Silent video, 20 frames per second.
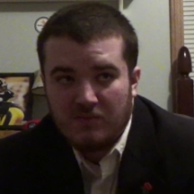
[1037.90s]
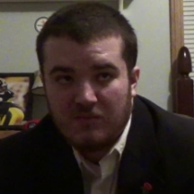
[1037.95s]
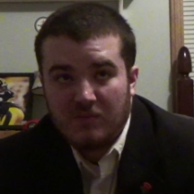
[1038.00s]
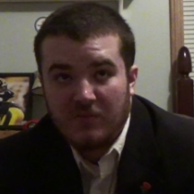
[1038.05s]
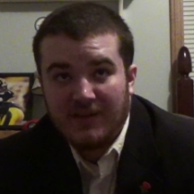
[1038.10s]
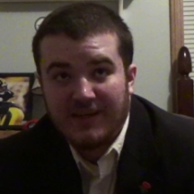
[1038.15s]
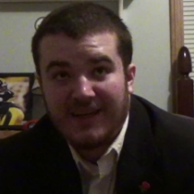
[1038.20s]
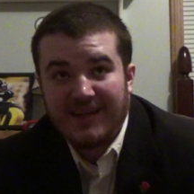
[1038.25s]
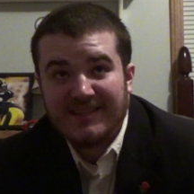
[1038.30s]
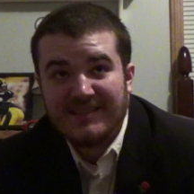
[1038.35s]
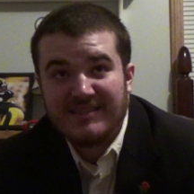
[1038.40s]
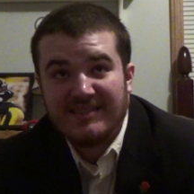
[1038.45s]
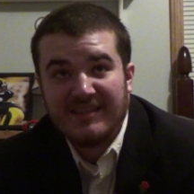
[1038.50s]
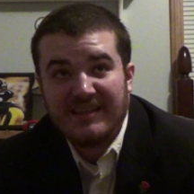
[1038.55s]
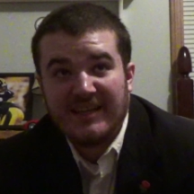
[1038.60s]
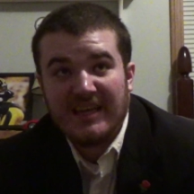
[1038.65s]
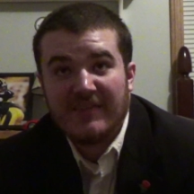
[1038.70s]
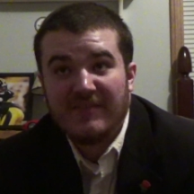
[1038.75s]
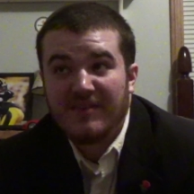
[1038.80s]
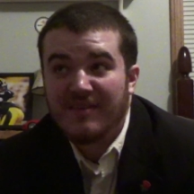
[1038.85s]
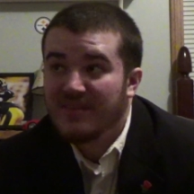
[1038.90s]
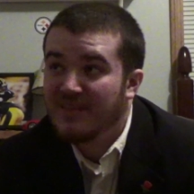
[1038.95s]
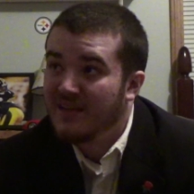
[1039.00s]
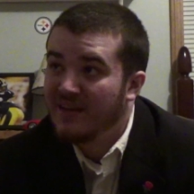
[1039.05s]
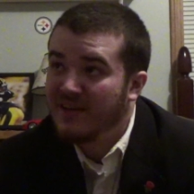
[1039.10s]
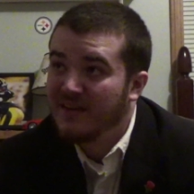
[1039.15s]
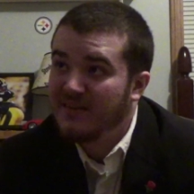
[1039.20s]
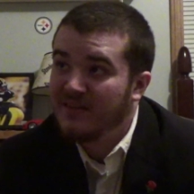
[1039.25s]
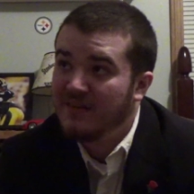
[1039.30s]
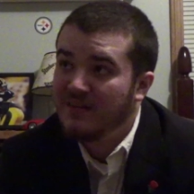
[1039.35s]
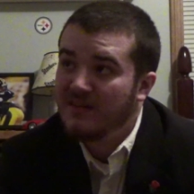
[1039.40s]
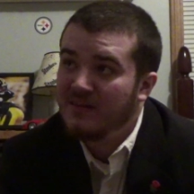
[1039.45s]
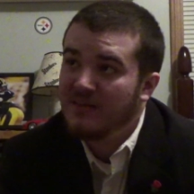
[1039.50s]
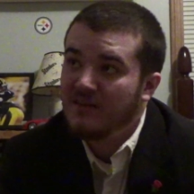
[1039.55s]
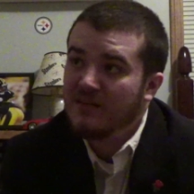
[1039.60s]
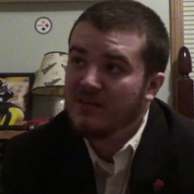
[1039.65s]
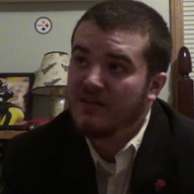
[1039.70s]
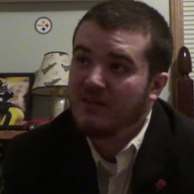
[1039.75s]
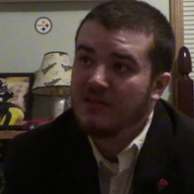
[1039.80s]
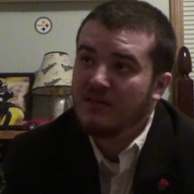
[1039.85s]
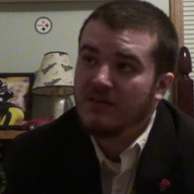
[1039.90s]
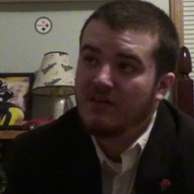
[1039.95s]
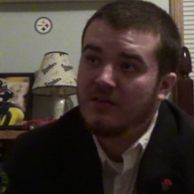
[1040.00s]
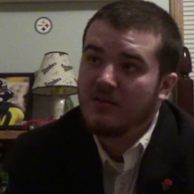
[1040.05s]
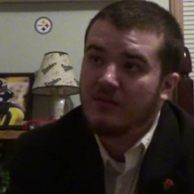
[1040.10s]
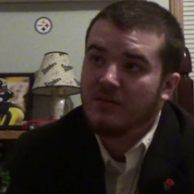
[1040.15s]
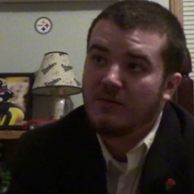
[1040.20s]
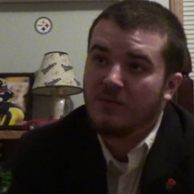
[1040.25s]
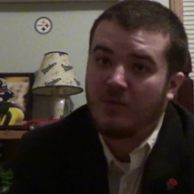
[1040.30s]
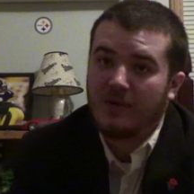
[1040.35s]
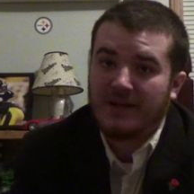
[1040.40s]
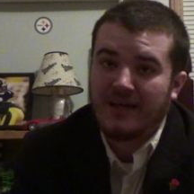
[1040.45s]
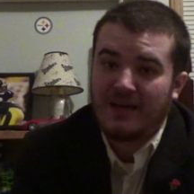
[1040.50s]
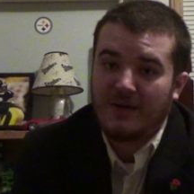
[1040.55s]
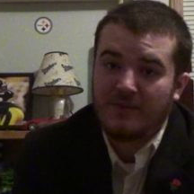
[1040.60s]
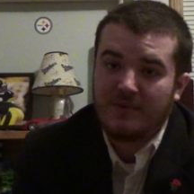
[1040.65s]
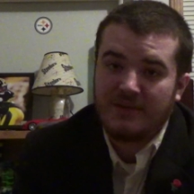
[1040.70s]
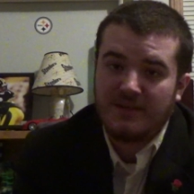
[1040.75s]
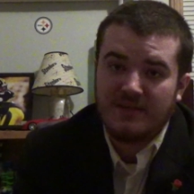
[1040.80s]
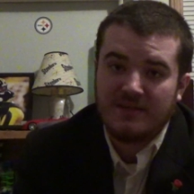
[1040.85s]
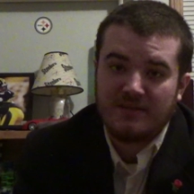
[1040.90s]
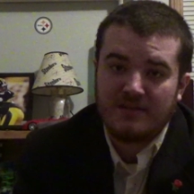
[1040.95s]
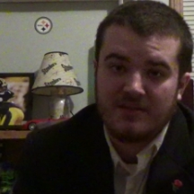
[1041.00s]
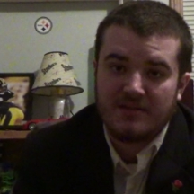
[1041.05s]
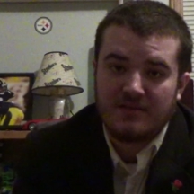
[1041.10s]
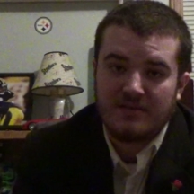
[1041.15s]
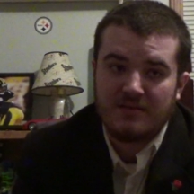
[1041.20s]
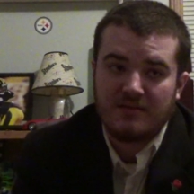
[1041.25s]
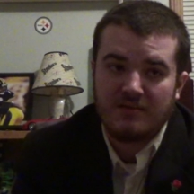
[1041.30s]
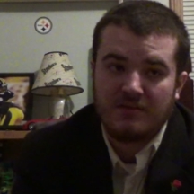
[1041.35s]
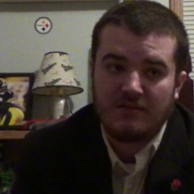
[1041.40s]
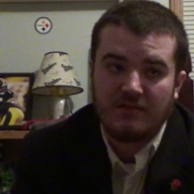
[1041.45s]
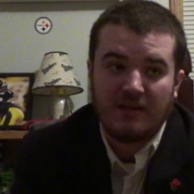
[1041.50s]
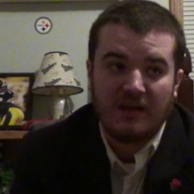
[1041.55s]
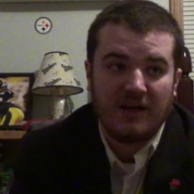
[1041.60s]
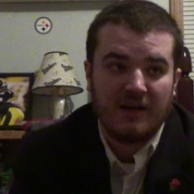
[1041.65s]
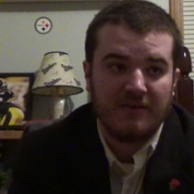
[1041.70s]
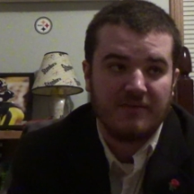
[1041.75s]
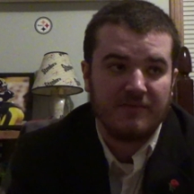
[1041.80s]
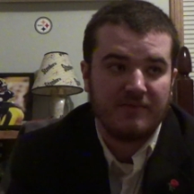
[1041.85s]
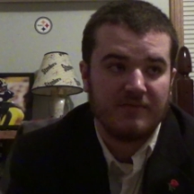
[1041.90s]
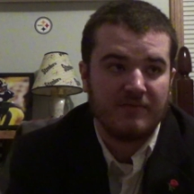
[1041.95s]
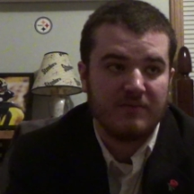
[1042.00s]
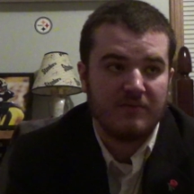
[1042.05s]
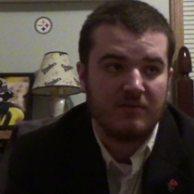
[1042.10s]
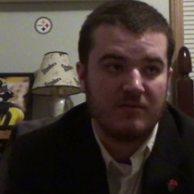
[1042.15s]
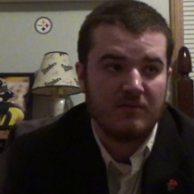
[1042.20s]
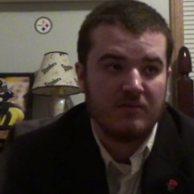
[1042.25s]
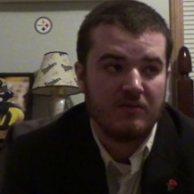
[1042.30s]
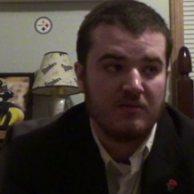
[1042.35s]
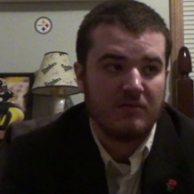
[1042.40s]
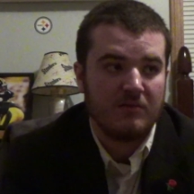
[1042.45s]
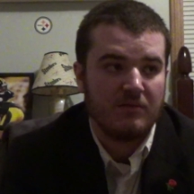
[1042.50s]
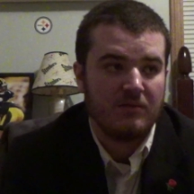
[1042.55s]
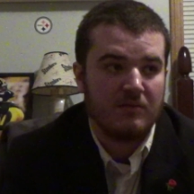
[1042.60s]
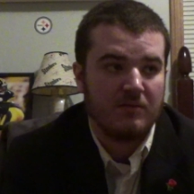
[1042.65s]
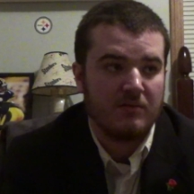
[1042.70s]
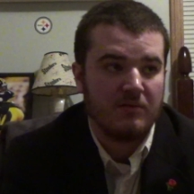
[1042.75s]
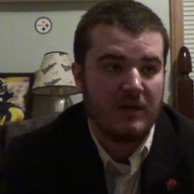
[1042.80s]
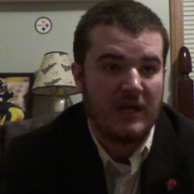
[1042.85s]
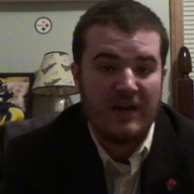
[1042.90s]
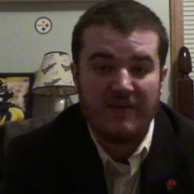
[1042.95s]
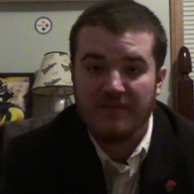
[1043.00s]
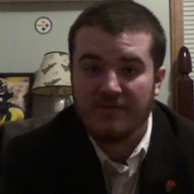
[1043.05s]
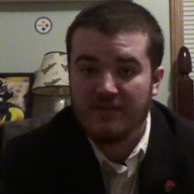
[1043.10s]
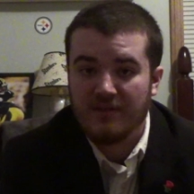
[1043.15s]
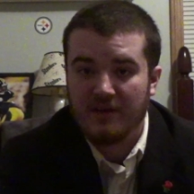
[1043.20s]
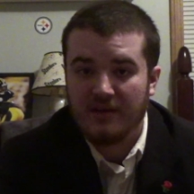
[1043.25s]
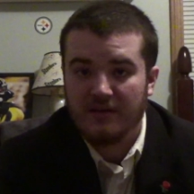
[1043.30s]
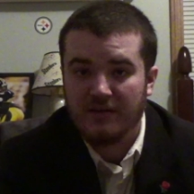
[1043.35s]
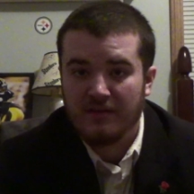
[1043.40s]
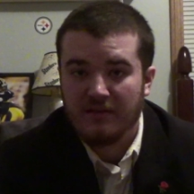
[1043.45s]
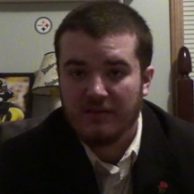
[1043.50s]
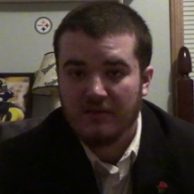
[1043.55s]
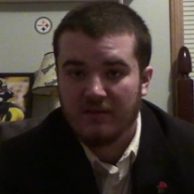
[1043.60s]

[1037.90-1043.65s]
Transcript: When I see everything, the way how it is, life, everything,